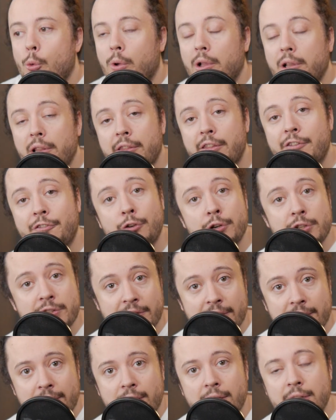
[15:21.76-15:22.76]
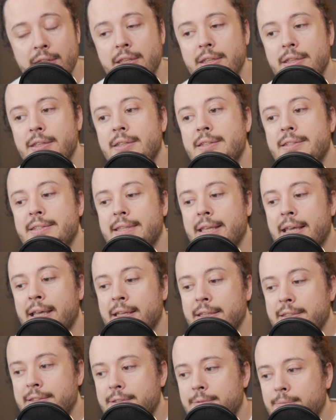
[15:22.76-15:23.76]
Well, the first thing is
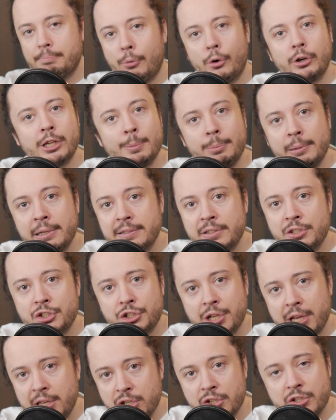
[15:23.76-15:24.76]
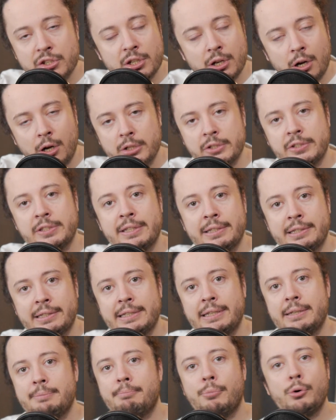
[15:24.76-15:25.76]
that marketplaces changes
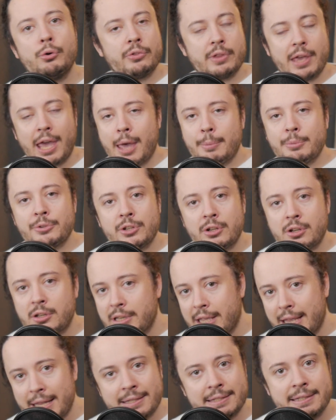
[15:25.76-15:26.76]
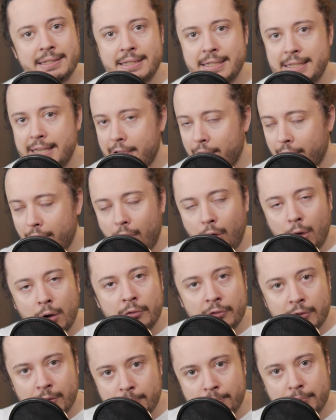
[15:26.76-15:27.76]
constantly. Both Amazon, Etsy, all
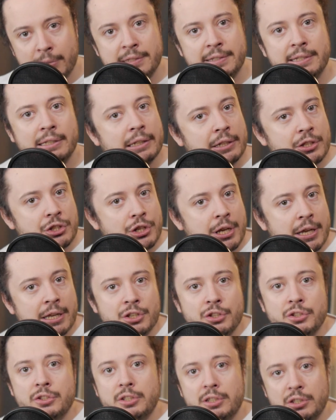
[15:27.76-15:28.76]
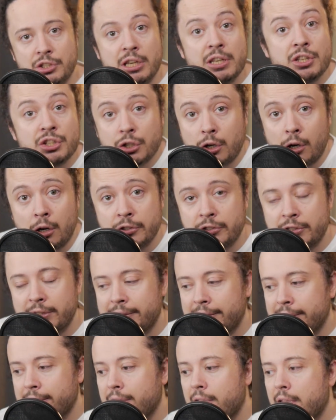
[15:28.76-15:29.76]
of them basically change
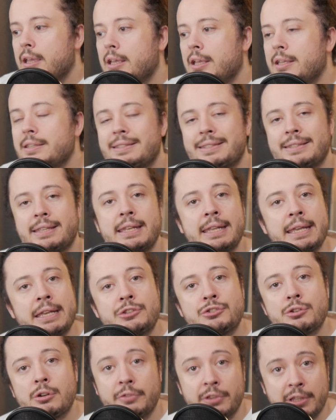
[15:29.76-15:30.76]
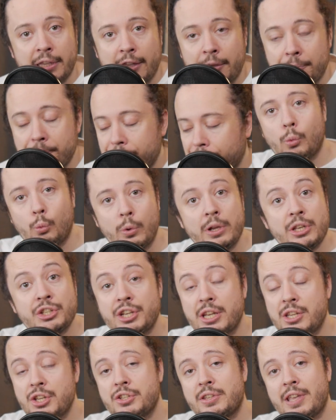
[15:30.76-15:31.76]
constantly. It's the nature of the game. When
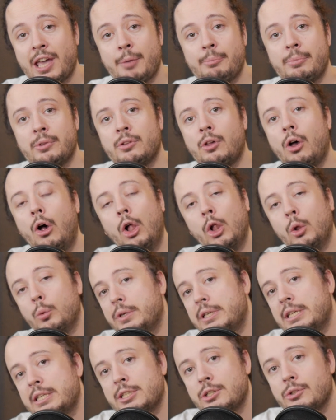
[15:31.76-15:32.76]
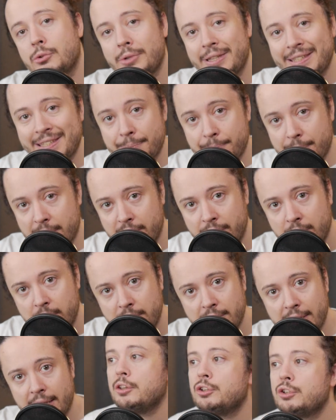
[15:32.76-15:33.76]
changes happen, all we can do is
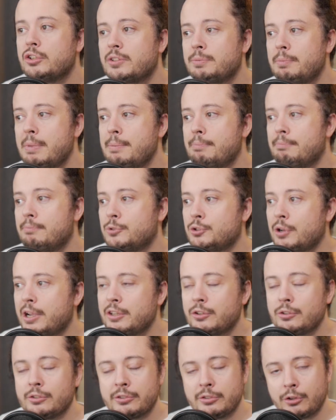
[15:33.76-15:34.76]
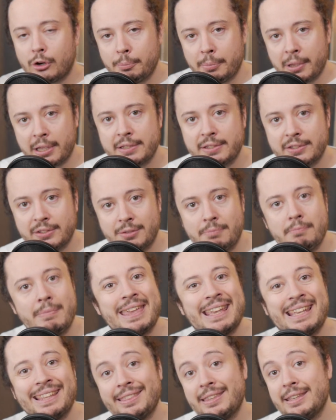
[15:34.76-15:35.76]
pivot and just try our best to
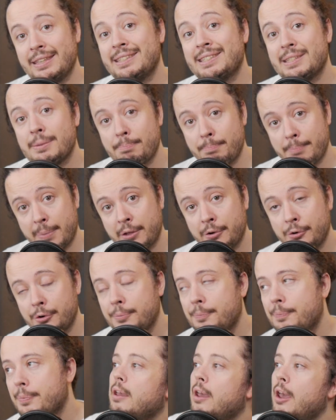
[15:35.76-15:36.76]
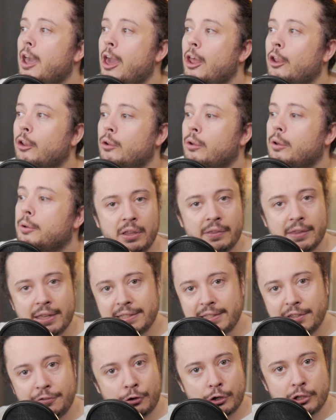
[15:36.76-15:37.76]
make things better. And
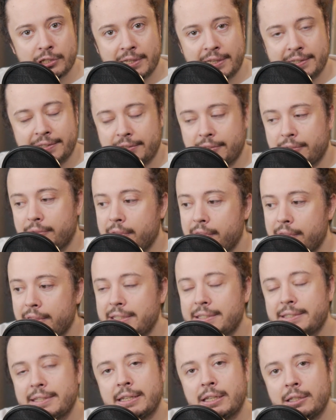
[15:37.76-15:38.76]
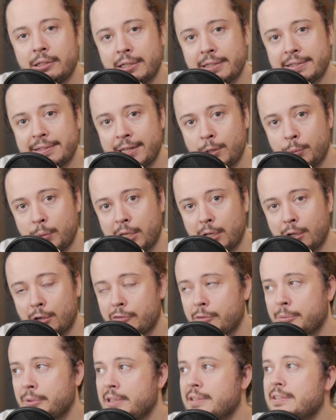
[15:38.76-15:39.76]
that's the first lesson. The second lesson that we can learn
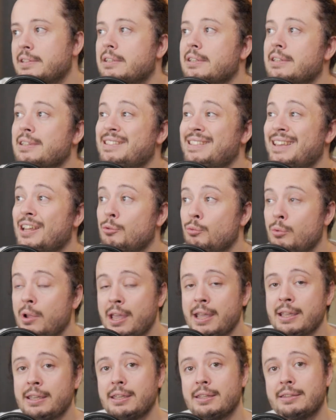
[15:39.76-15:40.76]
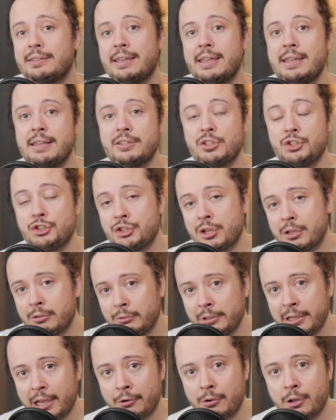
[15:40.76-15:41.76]
from this is that rank takes
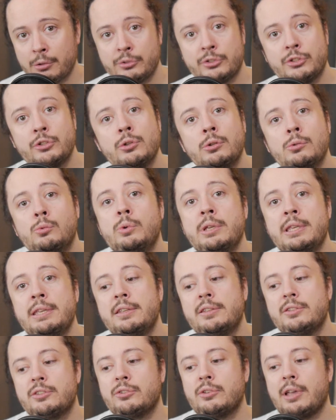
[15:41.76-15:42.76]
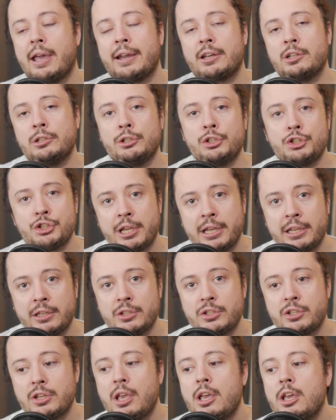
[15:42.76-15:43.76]
generally around 2 weeks to actually
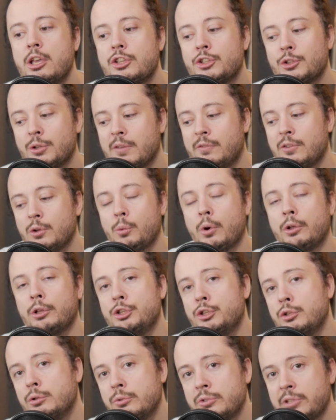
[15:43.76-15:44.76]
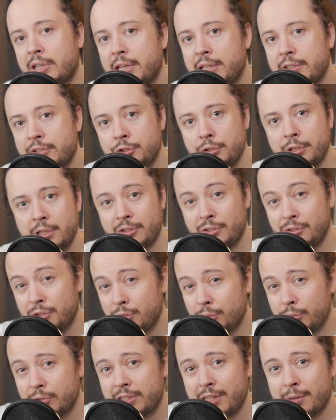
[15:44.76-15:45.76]
change. So if you want to use ads, you need to
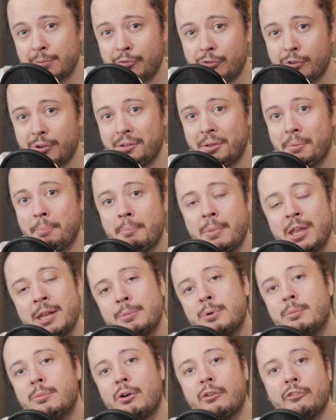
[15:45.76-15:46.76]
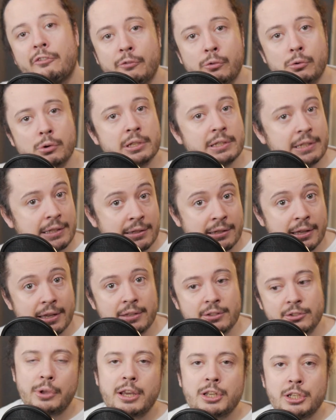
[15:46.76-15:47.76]
use them for a minimum of 14
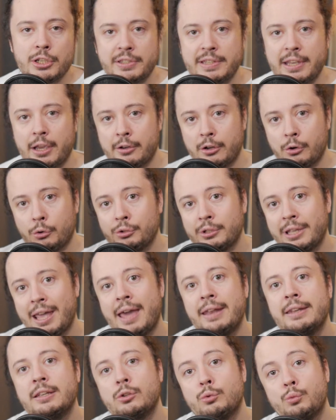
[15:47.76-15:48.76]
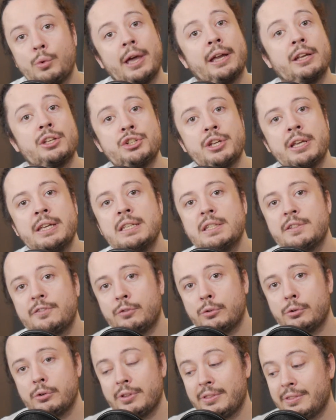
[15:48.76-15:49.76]
days to actually see an organic rank change
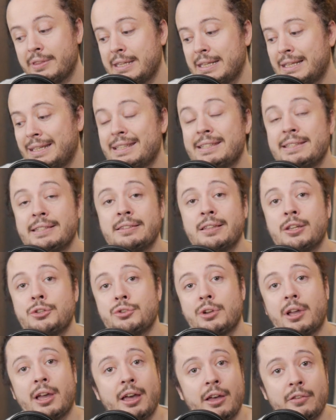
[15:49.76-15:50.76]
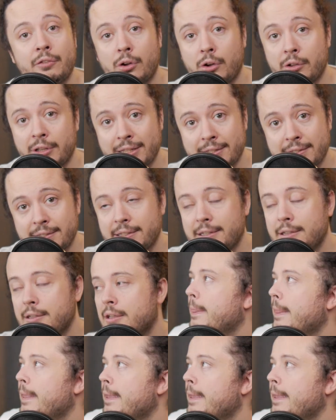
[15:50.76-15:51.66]
for the listing that you have on Etsy.